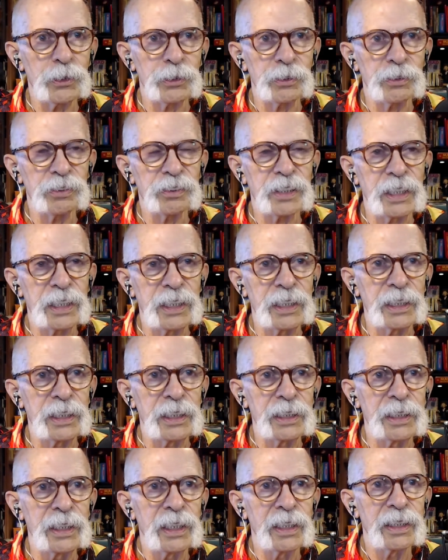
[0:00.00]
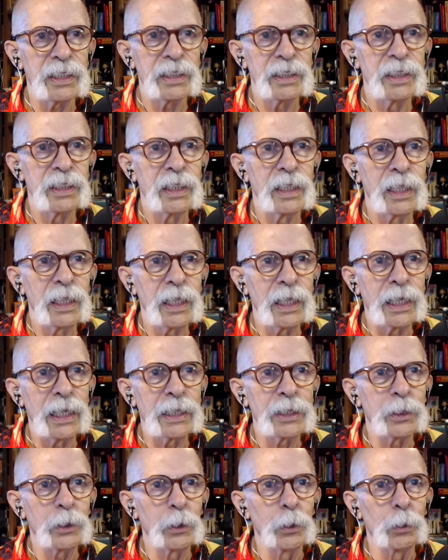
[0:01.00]
she stayed
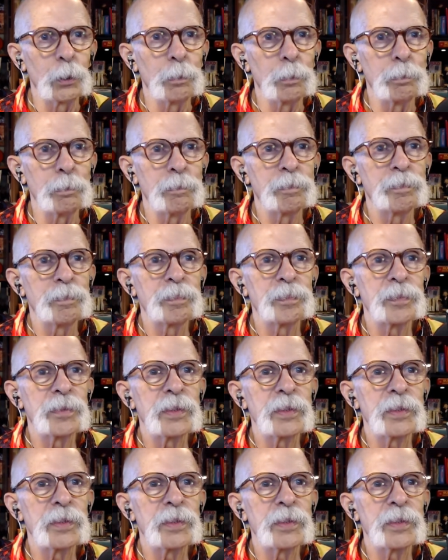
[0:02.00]
at home.